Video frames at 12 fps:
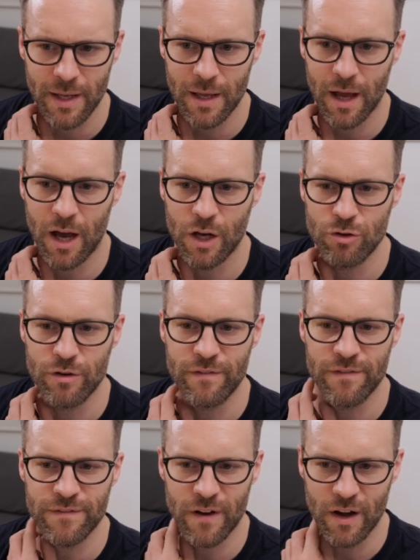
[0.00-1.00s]

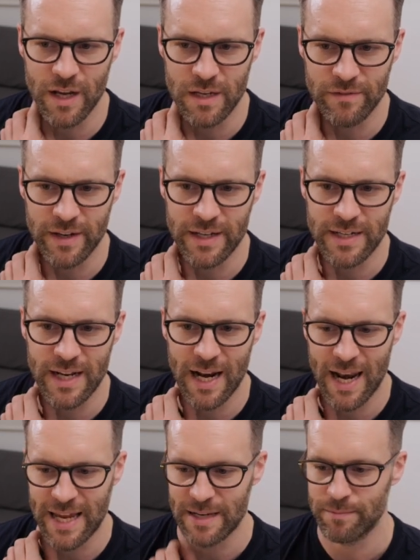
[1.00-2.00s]
105 in
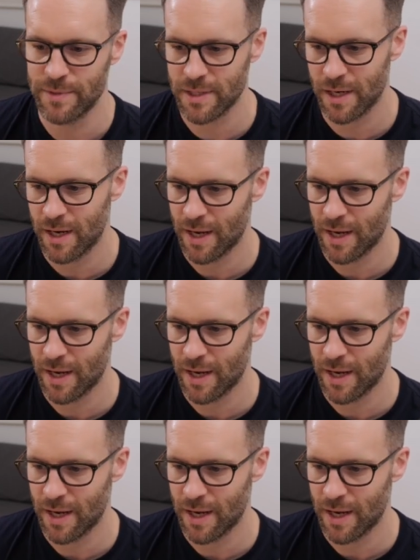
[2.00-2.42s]
claimed,